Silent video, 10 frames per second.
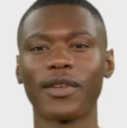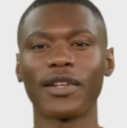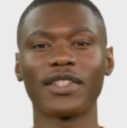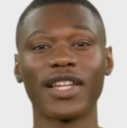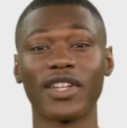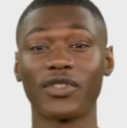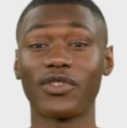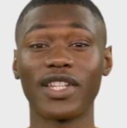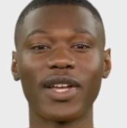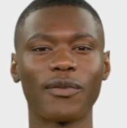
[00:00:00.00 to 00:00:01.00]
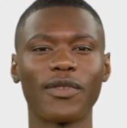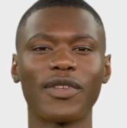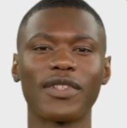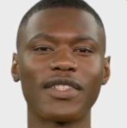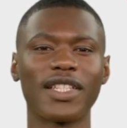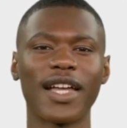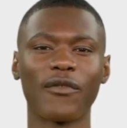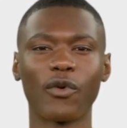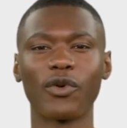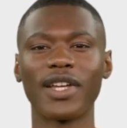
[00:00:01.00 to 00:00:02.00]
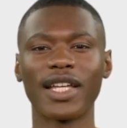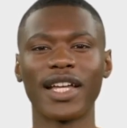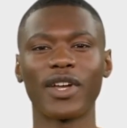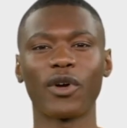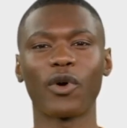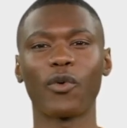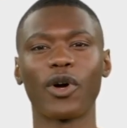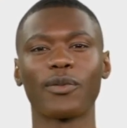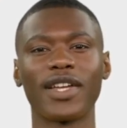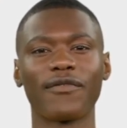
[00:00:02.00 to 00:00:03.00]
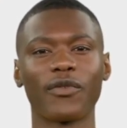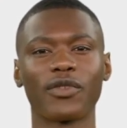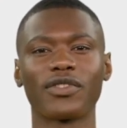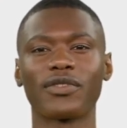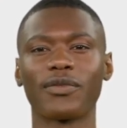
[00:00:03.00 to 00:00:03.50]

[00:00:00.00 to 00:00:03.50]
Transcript: Section 10. Scaffold and aerial work platforms.